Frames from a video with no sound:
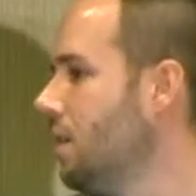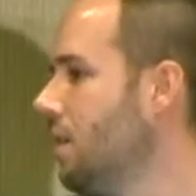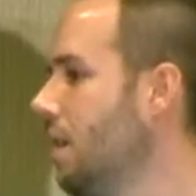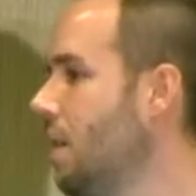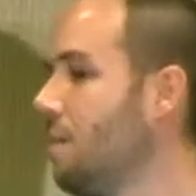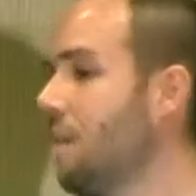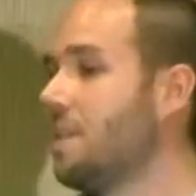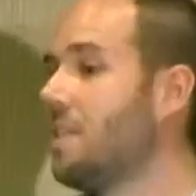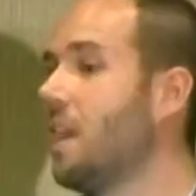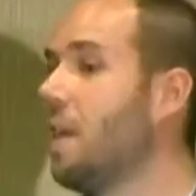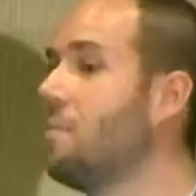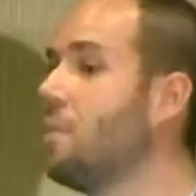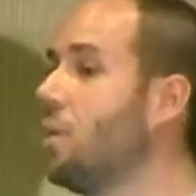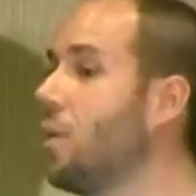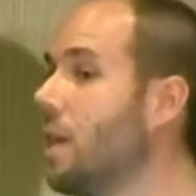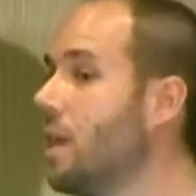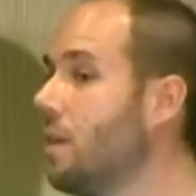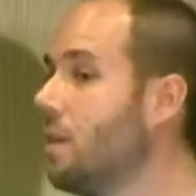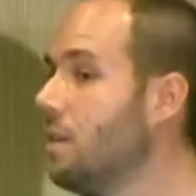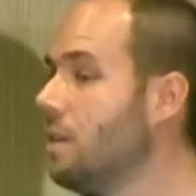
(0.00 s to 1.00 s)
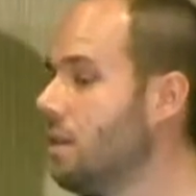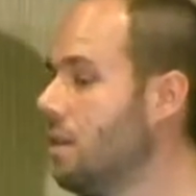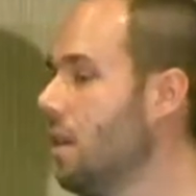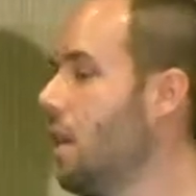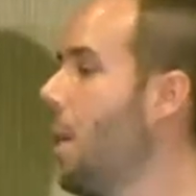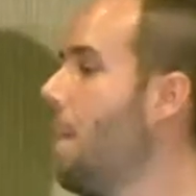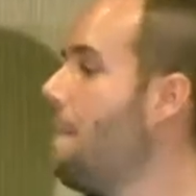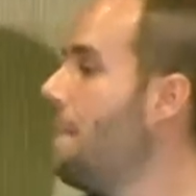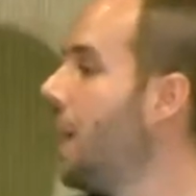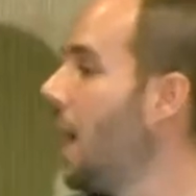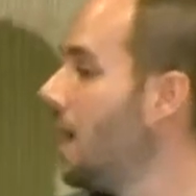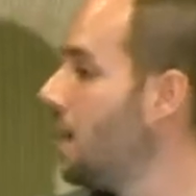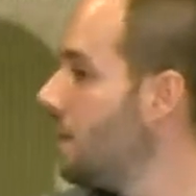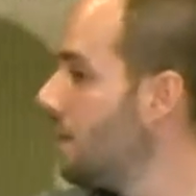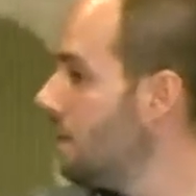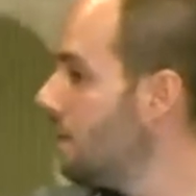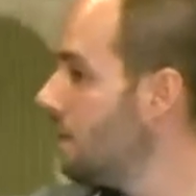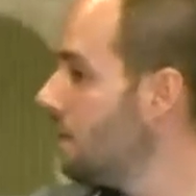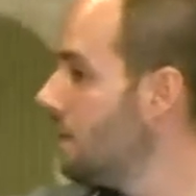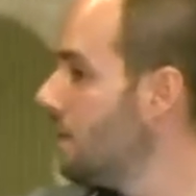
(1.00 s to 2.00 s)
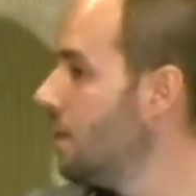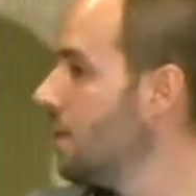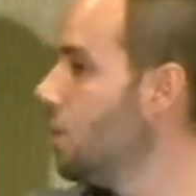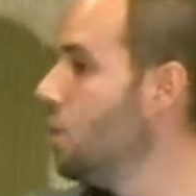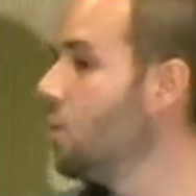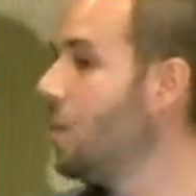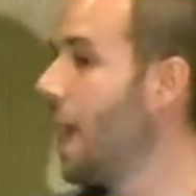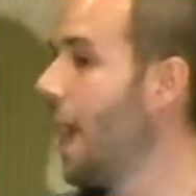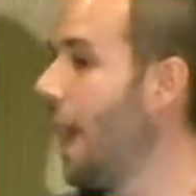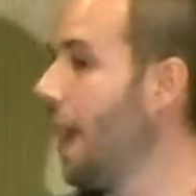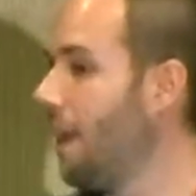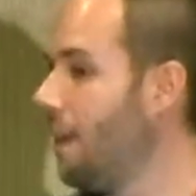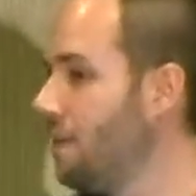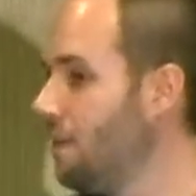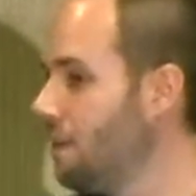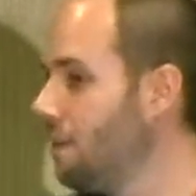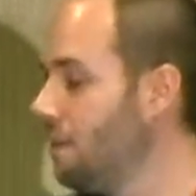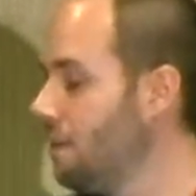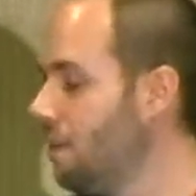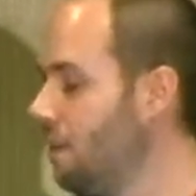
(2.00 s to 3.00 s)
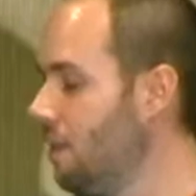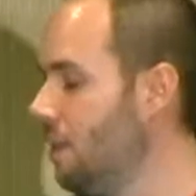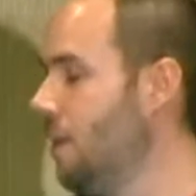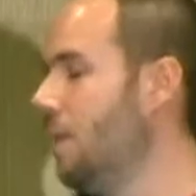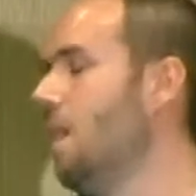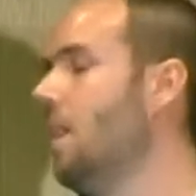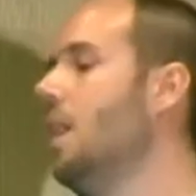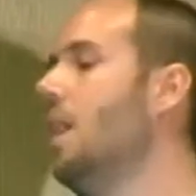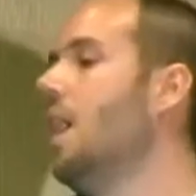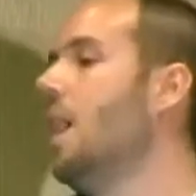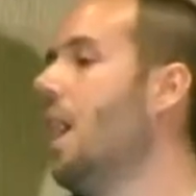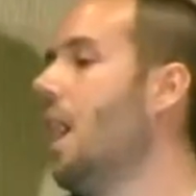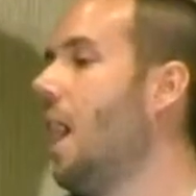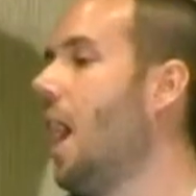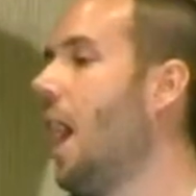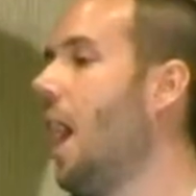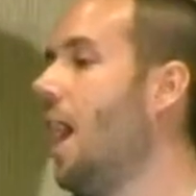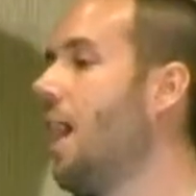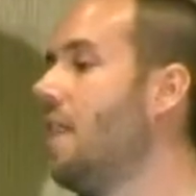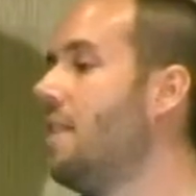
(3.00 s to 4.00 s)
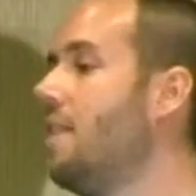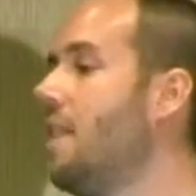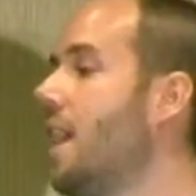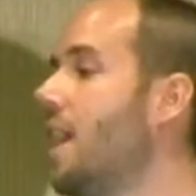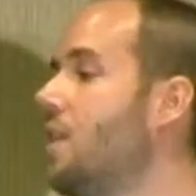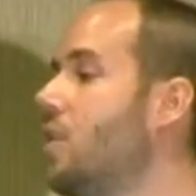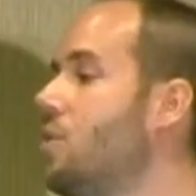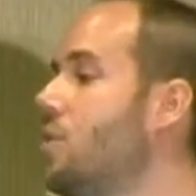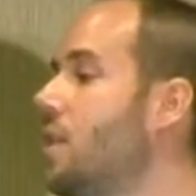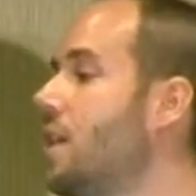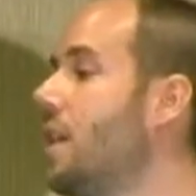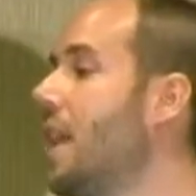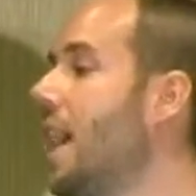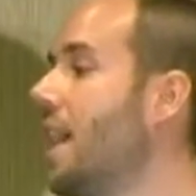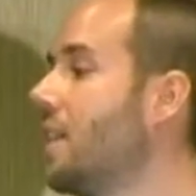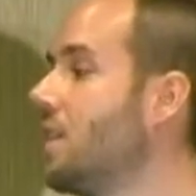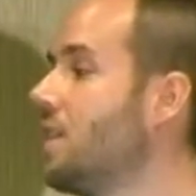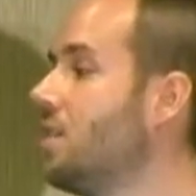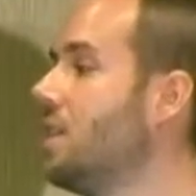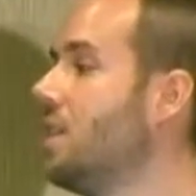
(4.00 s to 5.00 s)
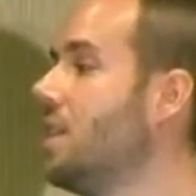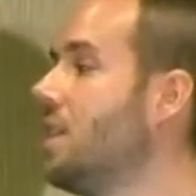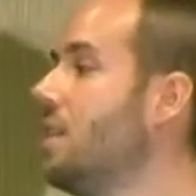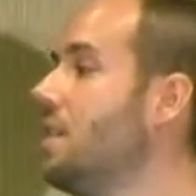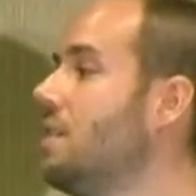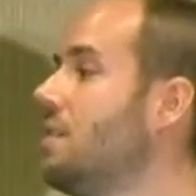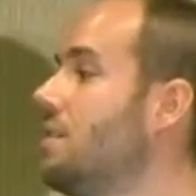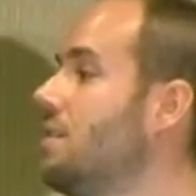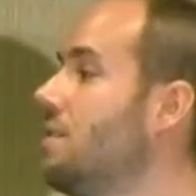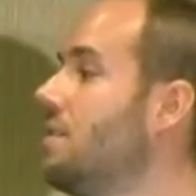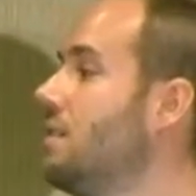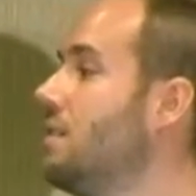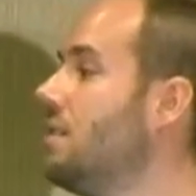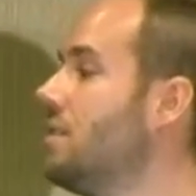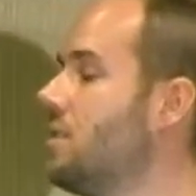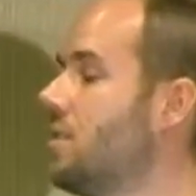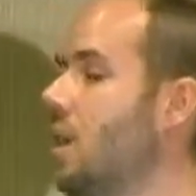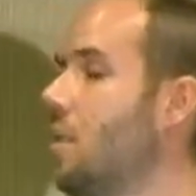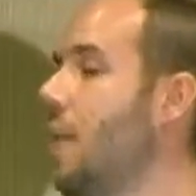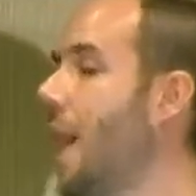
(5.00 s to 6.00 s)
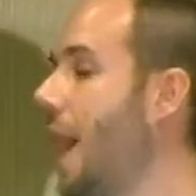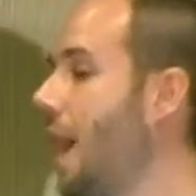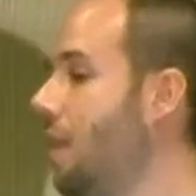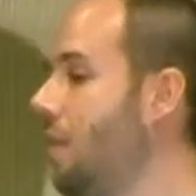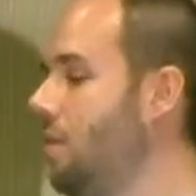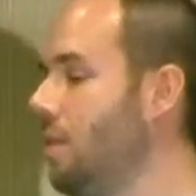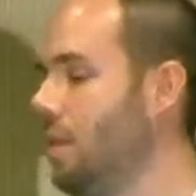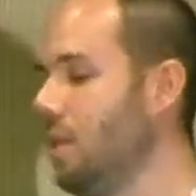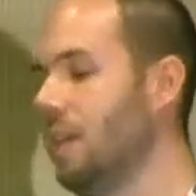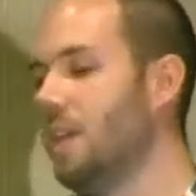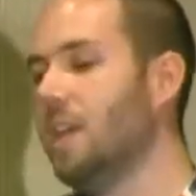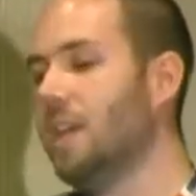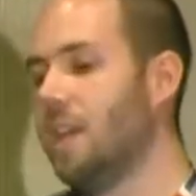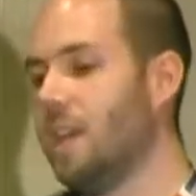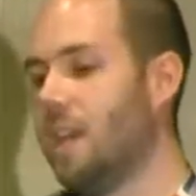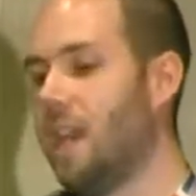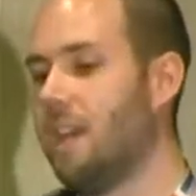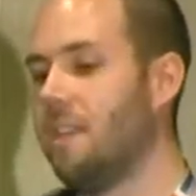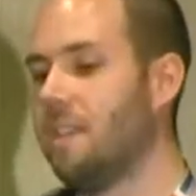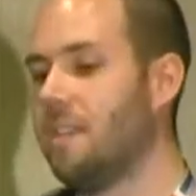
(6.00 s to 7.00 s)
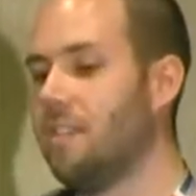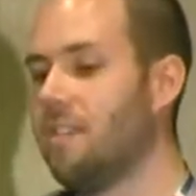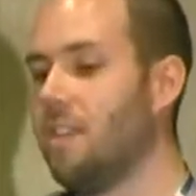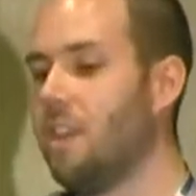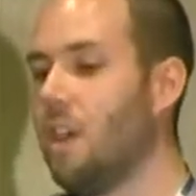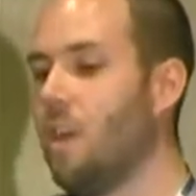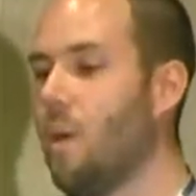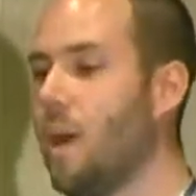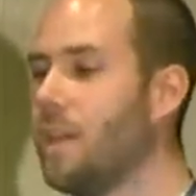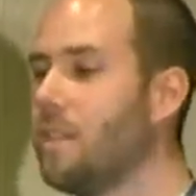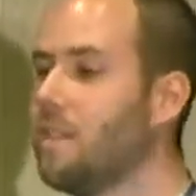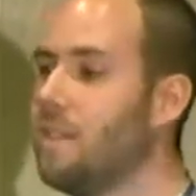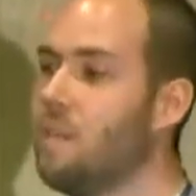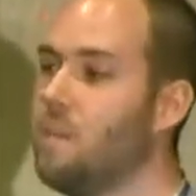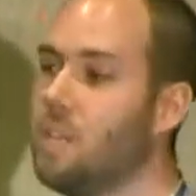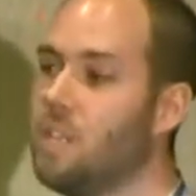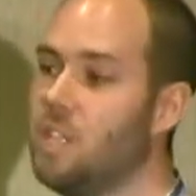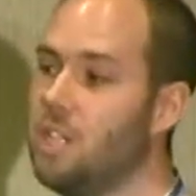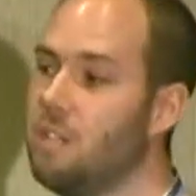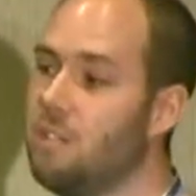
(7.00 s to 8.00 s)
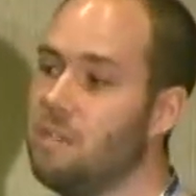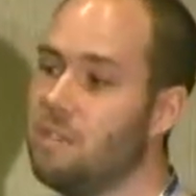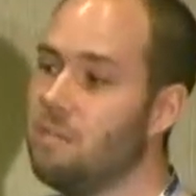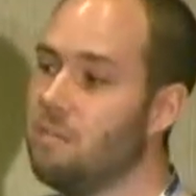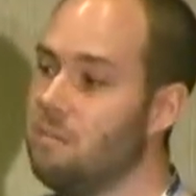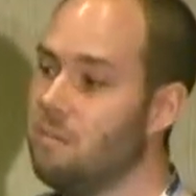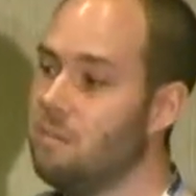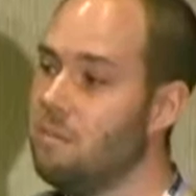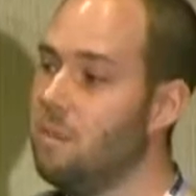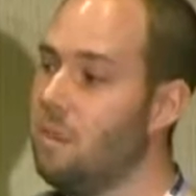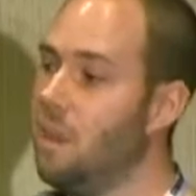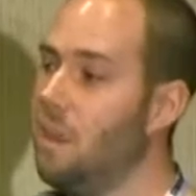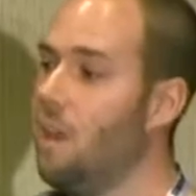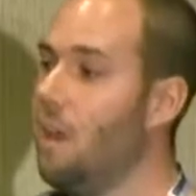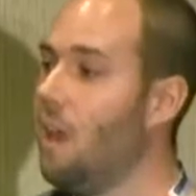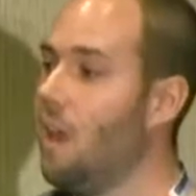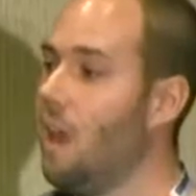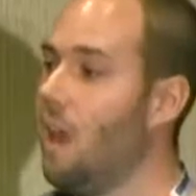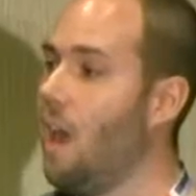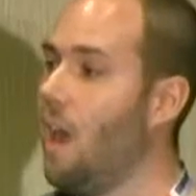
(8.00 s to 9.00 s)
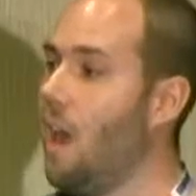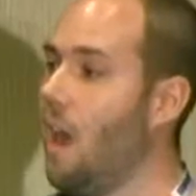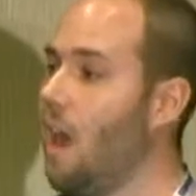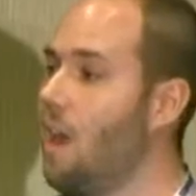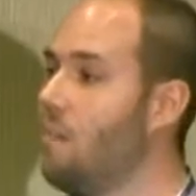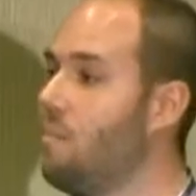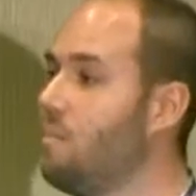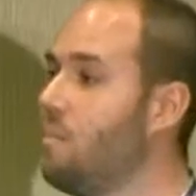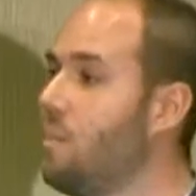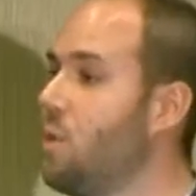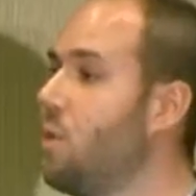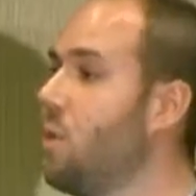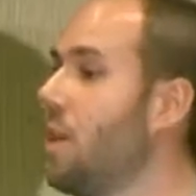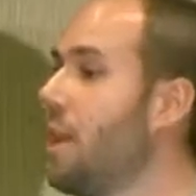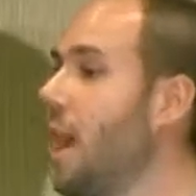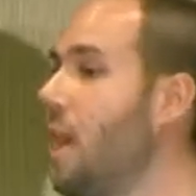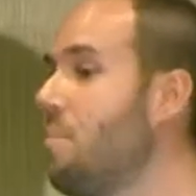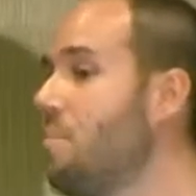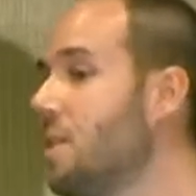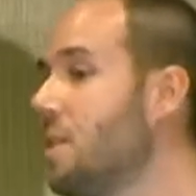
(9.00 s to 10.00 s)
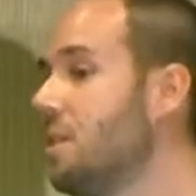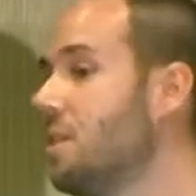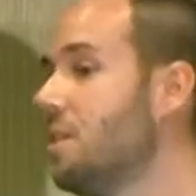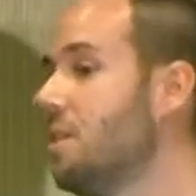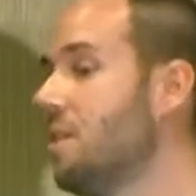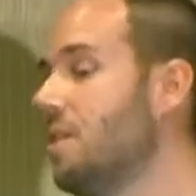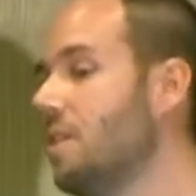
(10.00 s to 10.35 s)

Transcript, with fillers: I'm not saying I'm doing it, but you can. And then you can actually somehow get the ZOS images and boot it up